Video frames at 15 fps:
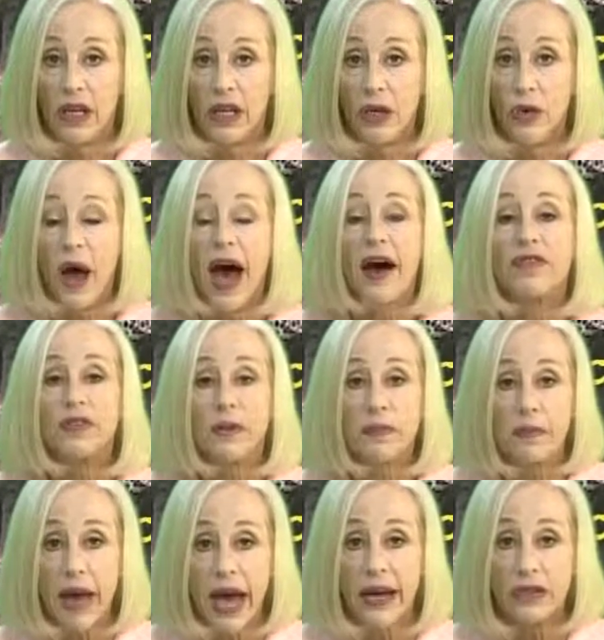You have to
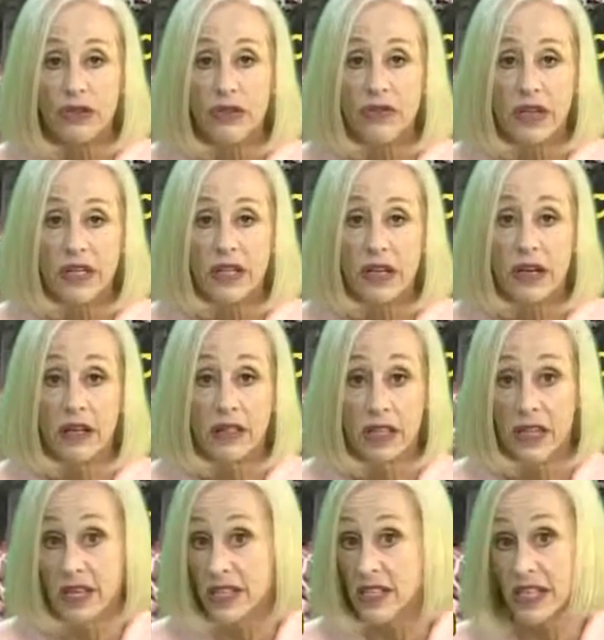master these skills.
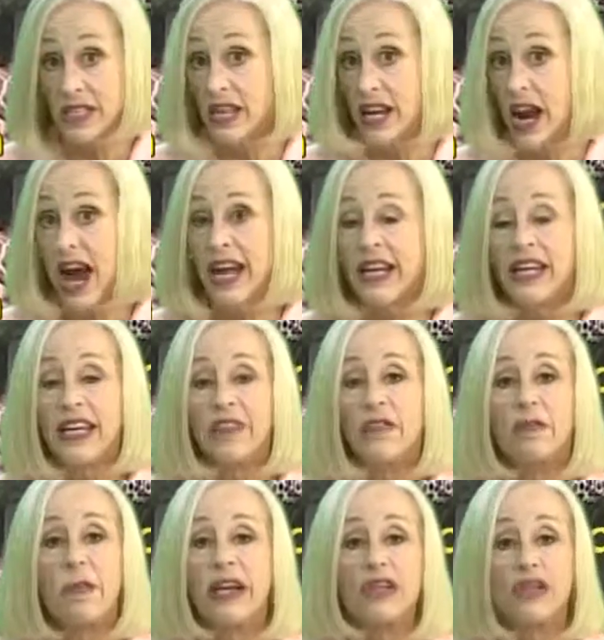And as I said, I didn't
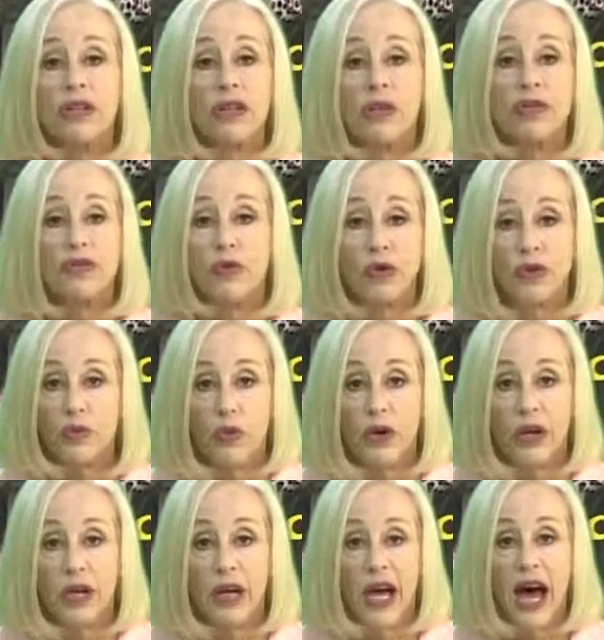even mention the divorce
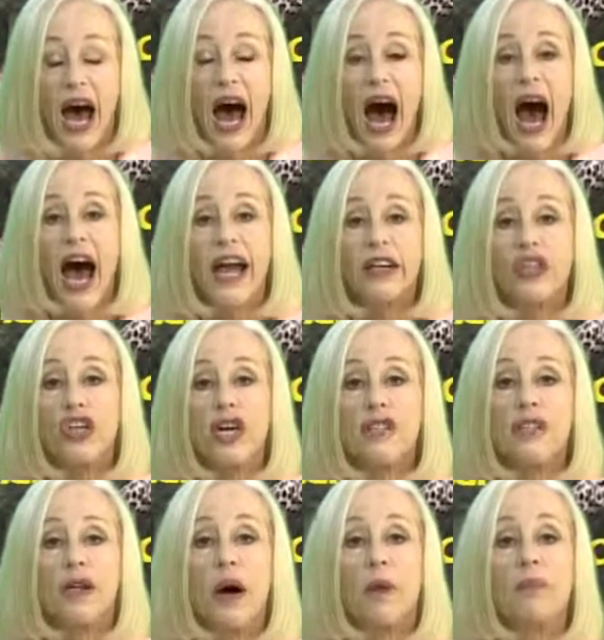word. I
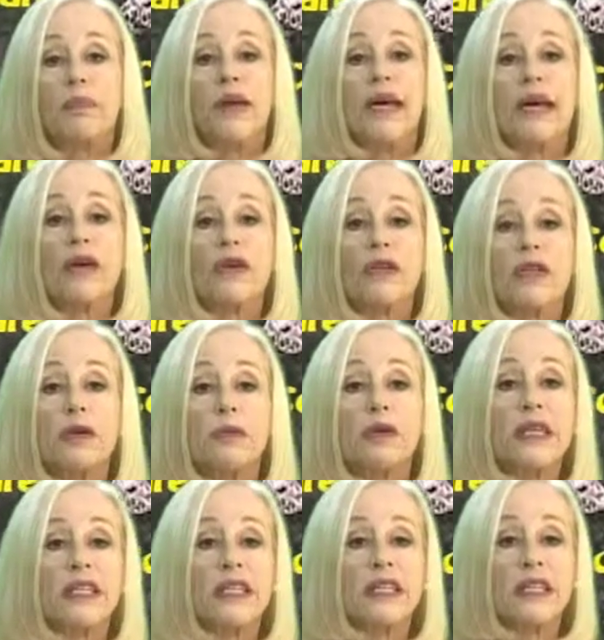just appeared to
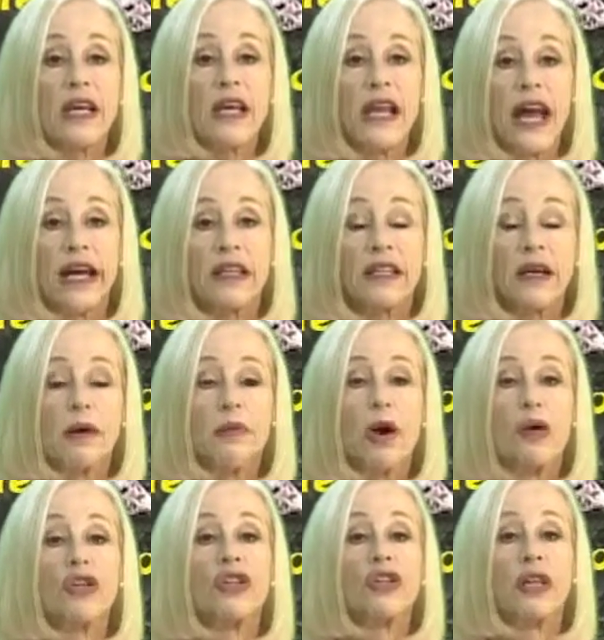be disconnecting
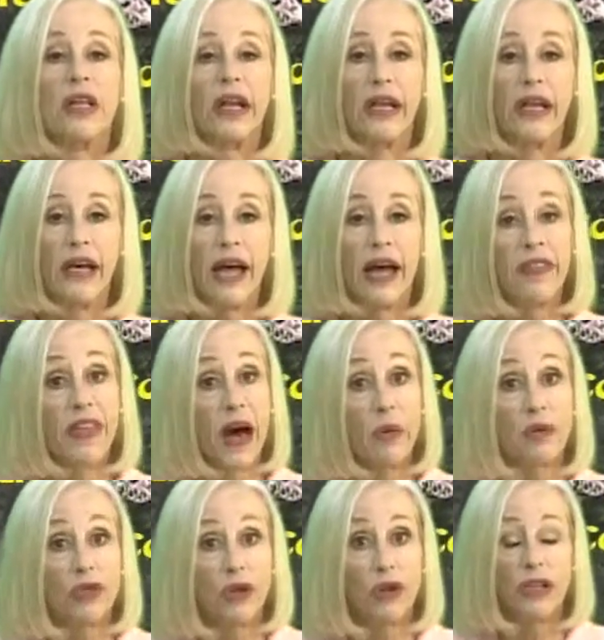emotionally. That
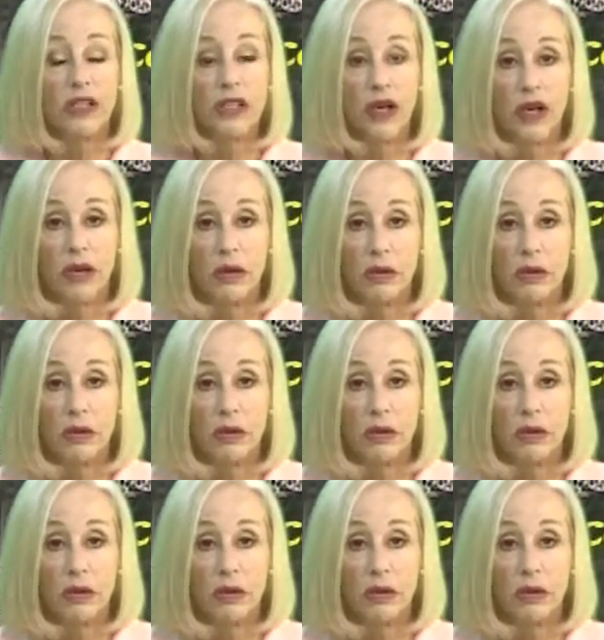was all it took